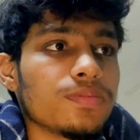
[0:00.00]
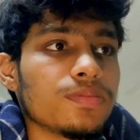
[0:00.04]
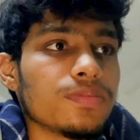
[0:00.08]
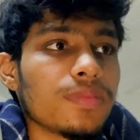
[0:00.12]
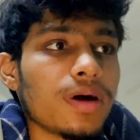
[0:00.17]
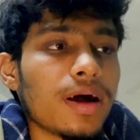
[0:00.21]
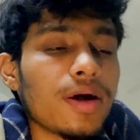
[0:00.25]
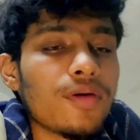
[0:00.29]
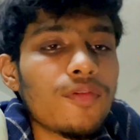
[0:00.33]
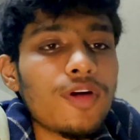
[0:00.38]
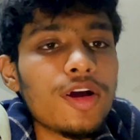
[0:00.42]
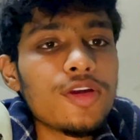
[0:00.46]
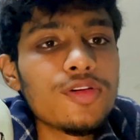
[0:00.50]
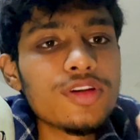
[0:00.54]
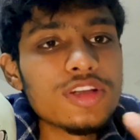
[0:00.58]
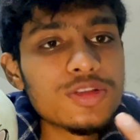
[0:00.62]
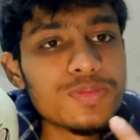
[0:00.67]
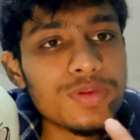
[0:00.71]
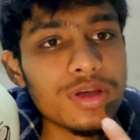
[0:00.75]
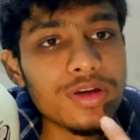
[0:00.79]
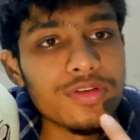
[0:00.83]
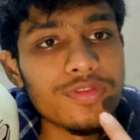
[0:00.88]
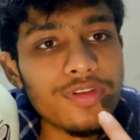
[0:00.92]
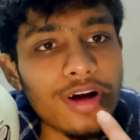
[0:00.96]
Why do I
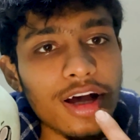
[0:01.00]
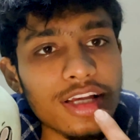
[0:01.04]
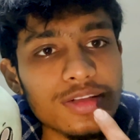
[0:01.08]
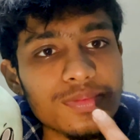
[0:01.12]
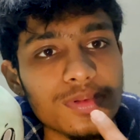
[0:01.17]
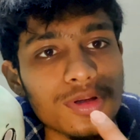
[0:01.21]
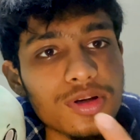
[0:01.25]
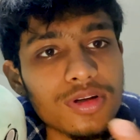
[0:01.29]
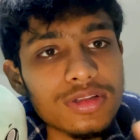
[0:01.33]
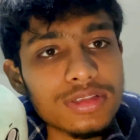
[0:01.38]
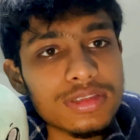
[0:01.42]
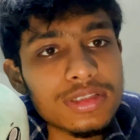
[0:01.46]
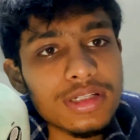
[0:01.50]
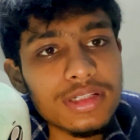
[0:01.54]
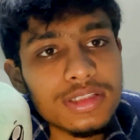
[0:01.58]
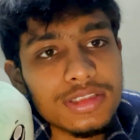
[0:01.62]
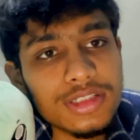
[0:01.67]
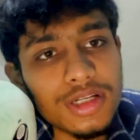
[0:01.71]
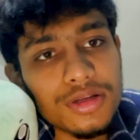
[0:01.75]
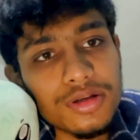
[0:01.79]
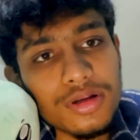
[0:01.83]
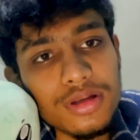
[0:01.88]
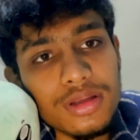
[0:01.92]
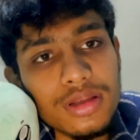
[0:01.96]
speak fast? Because it's
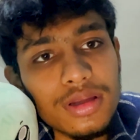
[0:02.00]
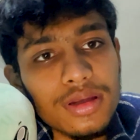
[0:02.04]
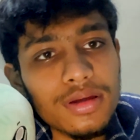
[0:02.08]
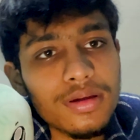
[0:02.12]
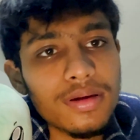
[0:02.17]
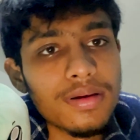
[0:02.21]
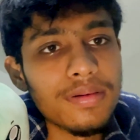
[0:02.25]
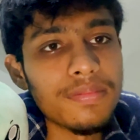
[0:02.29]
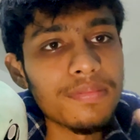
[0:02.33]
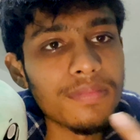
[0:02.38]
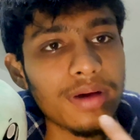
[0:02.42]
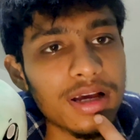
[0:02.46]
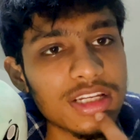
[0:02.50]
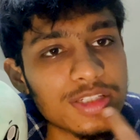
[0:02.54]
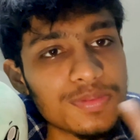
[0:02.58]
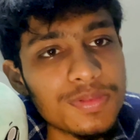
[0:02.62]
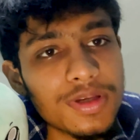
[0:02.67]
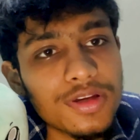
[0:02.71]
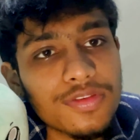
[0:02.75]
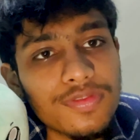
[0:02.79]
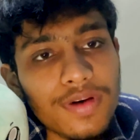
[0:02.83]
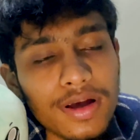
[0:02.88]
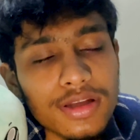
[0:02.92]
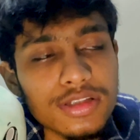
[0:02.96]
generally, I speak
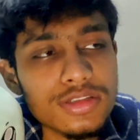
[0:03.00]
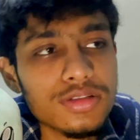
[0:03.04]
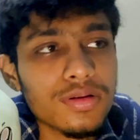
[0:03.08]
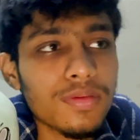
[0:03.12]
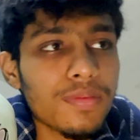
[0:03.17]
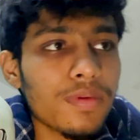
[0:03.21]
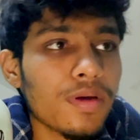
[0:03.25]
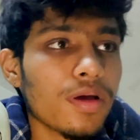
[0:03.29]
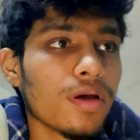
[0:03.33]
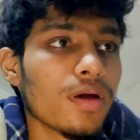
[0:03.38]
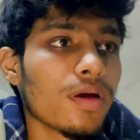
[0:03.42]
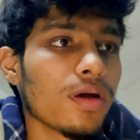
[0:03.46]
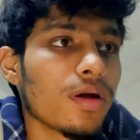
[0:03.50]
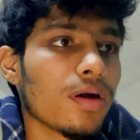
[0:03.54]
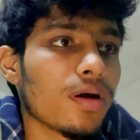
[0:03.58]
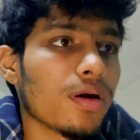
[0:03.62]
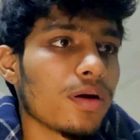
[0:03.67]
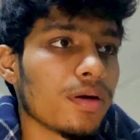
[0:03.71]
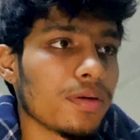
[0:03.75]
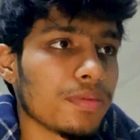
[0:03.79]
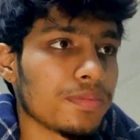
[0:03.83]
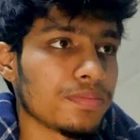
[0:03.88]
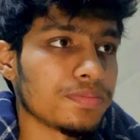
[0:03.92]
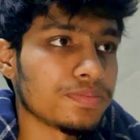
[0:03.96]
fast.
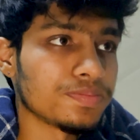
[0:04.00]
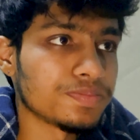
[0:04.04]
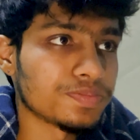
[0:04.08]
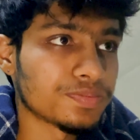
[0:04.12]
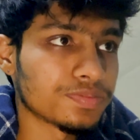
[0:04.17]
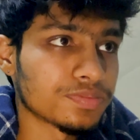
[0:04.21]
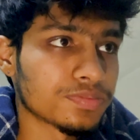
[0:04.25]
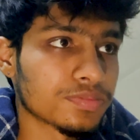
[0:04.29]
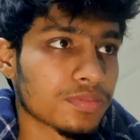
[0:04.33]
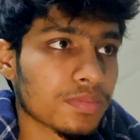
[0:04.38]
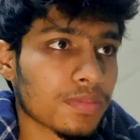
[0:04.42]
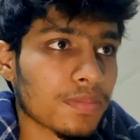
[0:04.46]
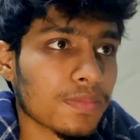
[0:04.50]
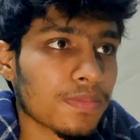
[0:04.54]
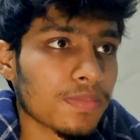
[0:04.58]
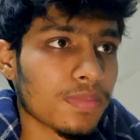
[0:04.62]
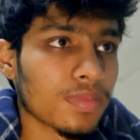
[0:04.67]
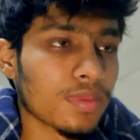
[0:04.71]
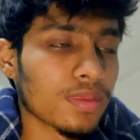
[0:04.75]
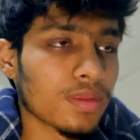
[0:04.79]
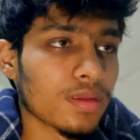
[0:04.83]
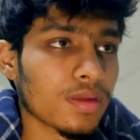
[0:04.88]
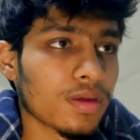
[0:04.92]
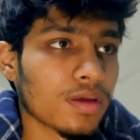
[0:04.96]
You're
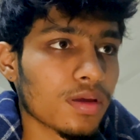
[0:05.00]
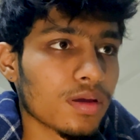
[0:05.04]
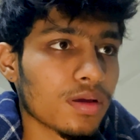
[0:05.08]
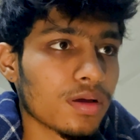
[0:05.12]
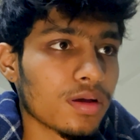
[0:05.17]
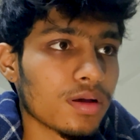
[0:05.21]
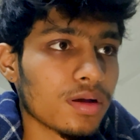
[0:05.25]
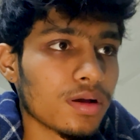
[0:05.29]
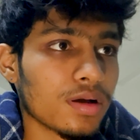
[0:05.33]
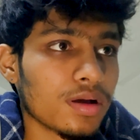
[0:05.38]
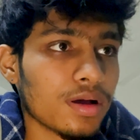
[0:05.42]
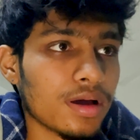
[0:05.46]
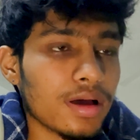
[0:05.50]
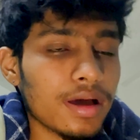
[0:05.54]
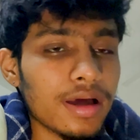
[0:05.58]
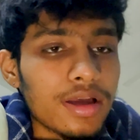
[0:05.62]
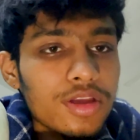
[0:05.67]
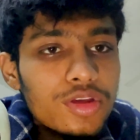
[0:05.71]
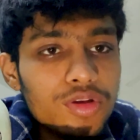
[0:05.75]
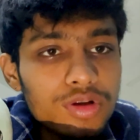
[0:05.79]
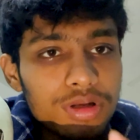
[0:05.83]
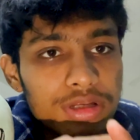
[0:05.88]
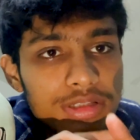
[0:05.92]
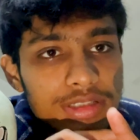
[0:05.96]
going
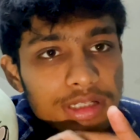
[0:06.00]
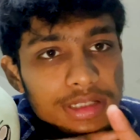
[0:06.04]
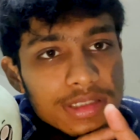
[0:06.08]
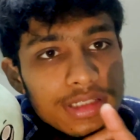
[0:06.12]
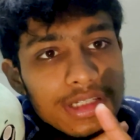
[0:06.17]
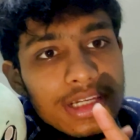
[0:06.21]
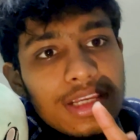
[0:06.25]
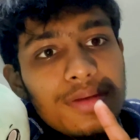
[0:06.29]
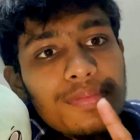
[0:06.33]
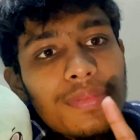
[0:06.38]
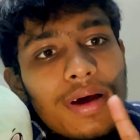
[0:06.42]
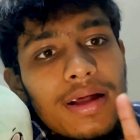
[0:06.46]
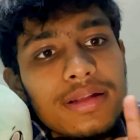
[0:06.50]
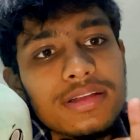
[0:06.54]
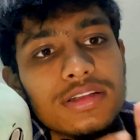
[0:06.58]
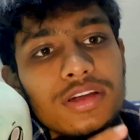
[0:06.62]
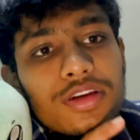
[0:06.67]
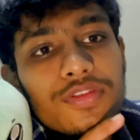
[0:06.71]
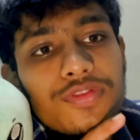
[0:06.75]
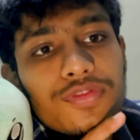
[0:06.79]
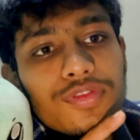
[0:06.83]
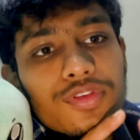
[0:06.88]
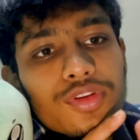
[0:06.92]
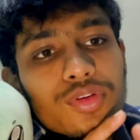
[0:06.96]
to succeed in maths
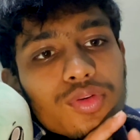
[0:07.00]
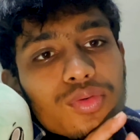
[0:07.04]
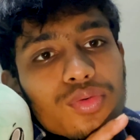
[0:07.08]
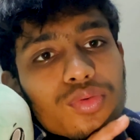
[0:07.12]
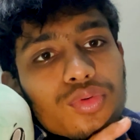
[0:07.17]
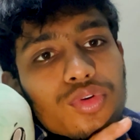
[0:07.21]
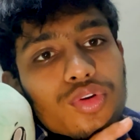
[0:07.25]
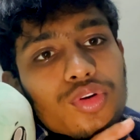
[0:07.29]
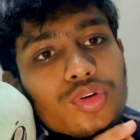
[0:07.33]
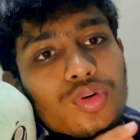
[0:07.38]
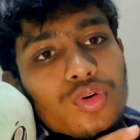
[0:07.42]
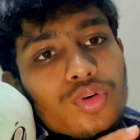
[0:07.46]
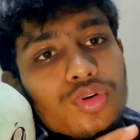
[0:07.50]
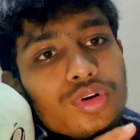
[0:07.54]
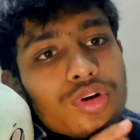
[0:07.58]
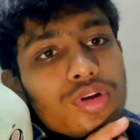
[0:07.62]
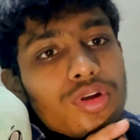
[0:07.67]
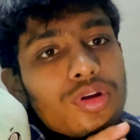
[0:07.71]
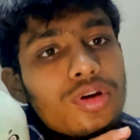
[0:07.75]
if you don't...